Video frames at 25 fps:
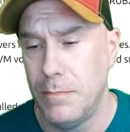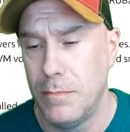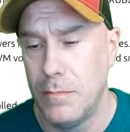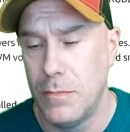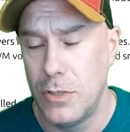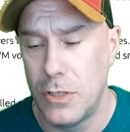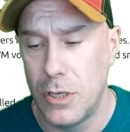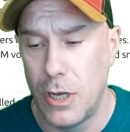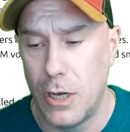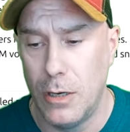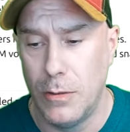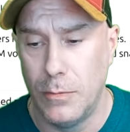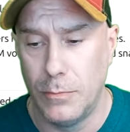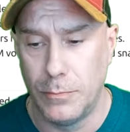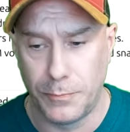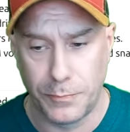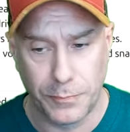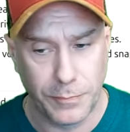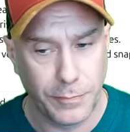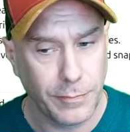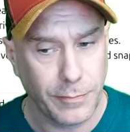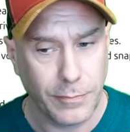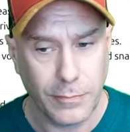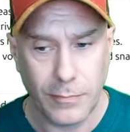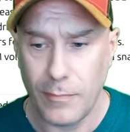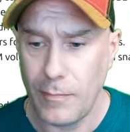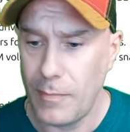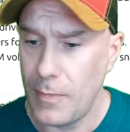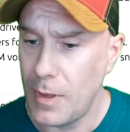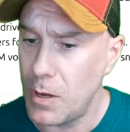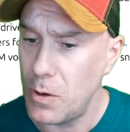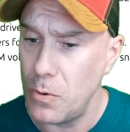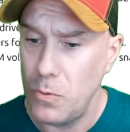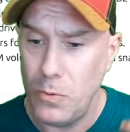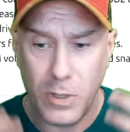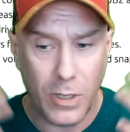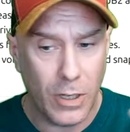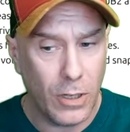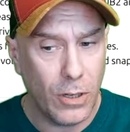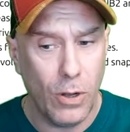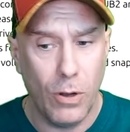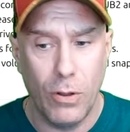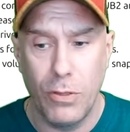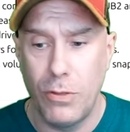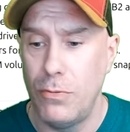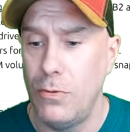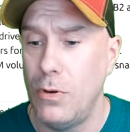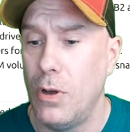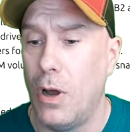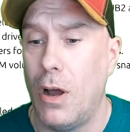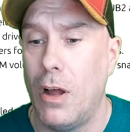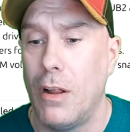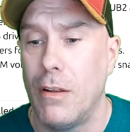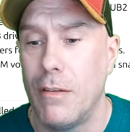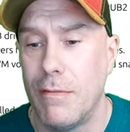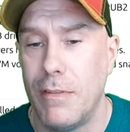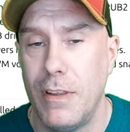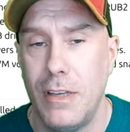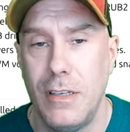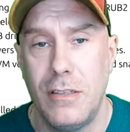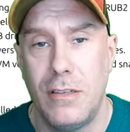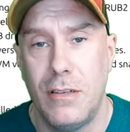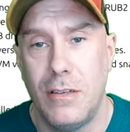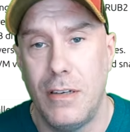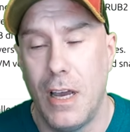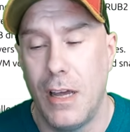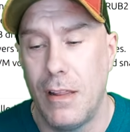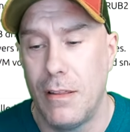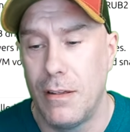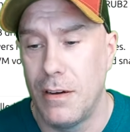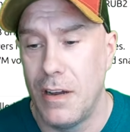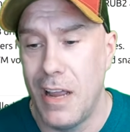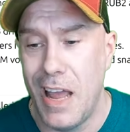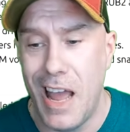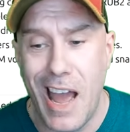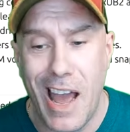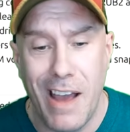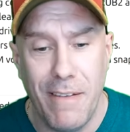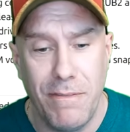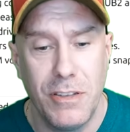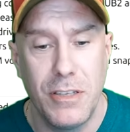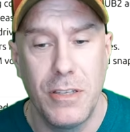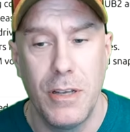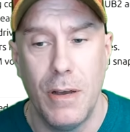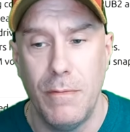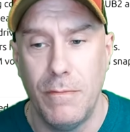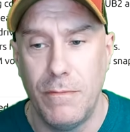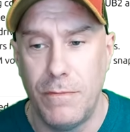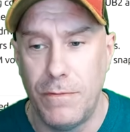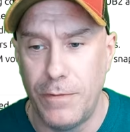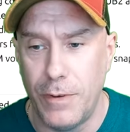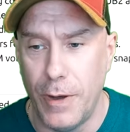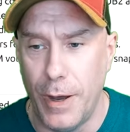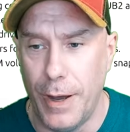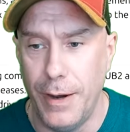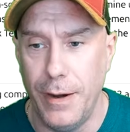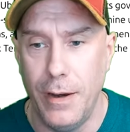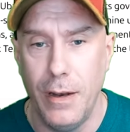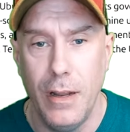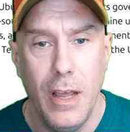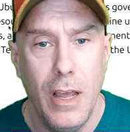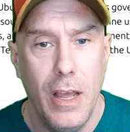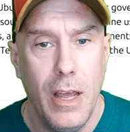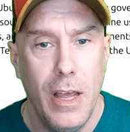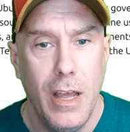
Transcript: So we're going to go through all of this together, have some fun.